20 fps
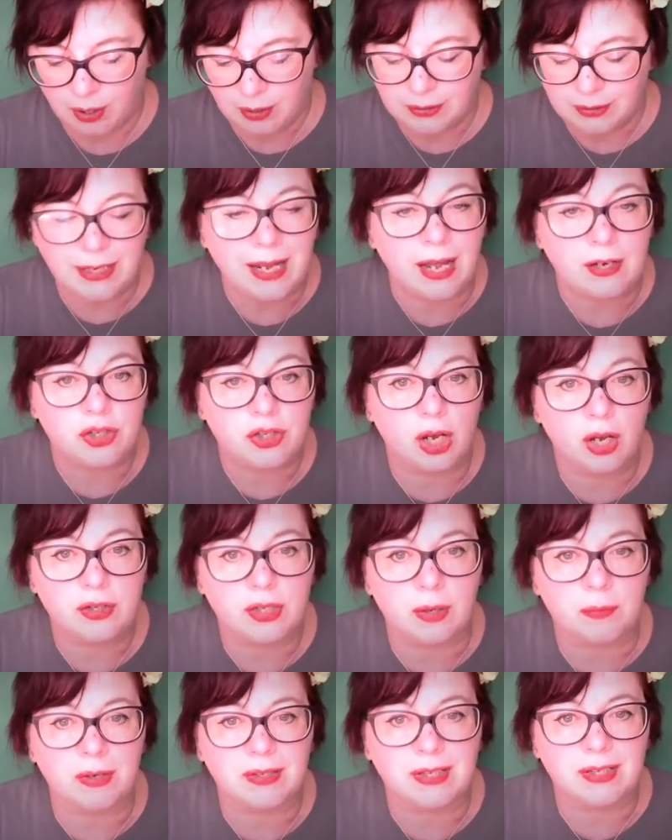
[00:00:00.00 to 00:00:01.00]
They had turned
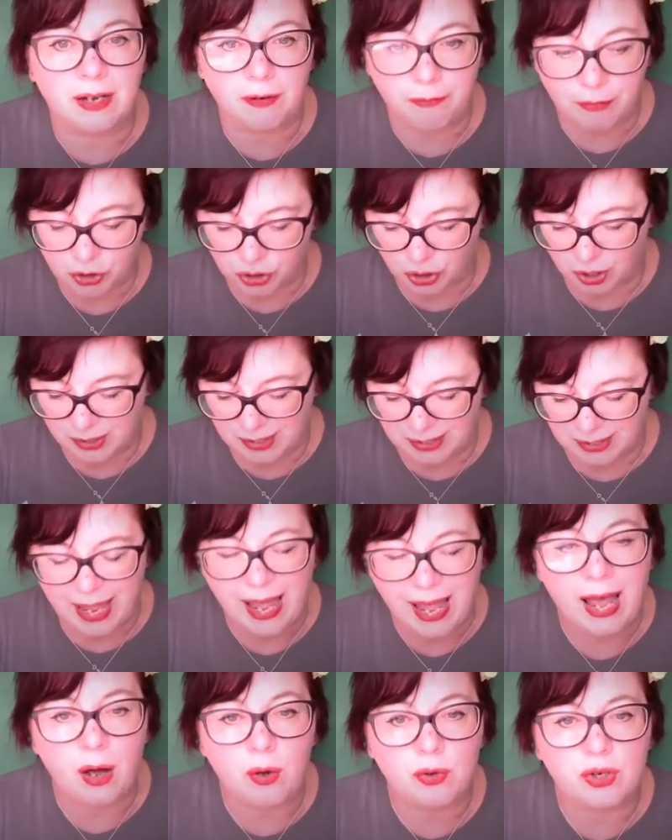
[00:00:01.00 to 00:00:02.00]
up the television as
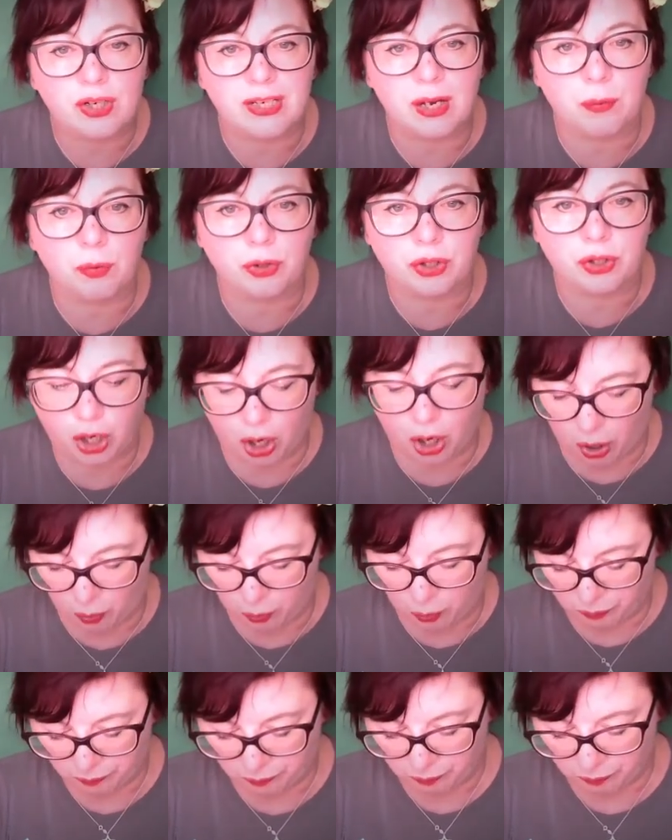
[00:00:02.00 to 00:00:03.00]
loud as it would go.